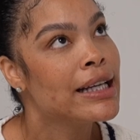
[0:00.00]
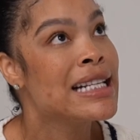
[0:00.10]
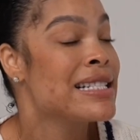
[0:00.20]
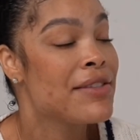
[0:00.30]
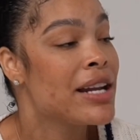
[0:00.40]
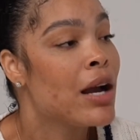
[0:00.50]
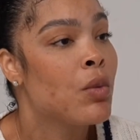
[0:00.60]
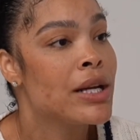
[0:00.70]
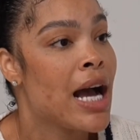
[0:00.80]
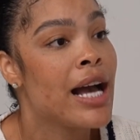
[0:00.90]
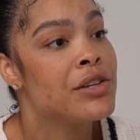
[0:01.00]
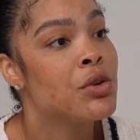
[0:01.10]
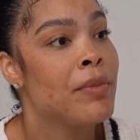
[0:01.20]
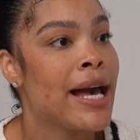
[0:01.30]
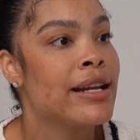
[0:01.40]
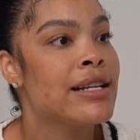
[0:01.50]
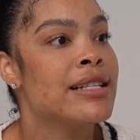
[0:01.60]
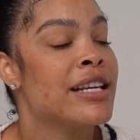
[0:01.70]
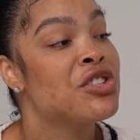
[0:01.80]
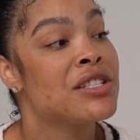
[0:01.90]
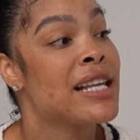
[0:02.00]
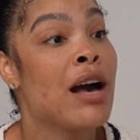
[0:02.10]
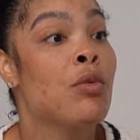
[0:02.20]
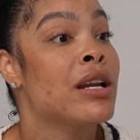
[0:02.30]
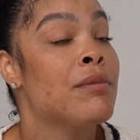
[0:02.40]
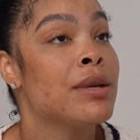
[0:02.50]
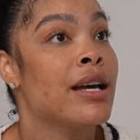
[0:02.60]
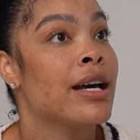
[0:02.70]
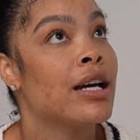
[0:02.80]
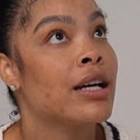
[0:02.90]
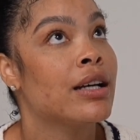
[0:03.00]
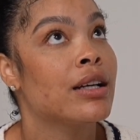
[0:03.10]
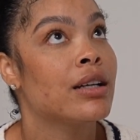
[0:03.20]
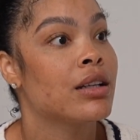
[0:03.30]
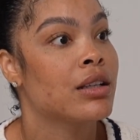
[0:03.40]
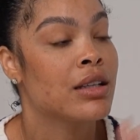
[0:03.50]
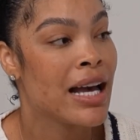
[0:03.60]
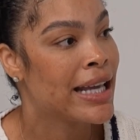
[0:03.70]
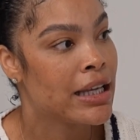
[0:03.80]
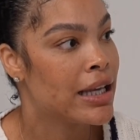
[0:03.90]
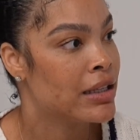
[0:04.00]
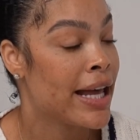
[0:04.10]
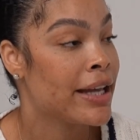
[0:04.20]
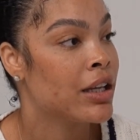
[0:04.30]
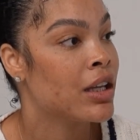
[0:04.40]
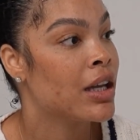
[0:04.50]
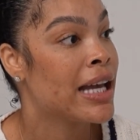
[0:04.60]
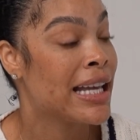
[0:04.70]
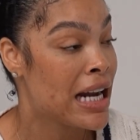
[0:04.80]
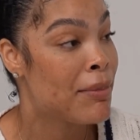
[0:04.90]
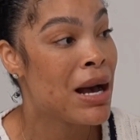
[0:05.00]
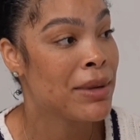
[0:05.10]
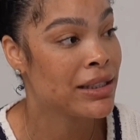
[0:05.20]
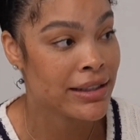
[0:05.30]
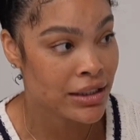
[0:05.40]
It's not that I would not do baddies. It's just like I wouldn't be like. Can I pop in like the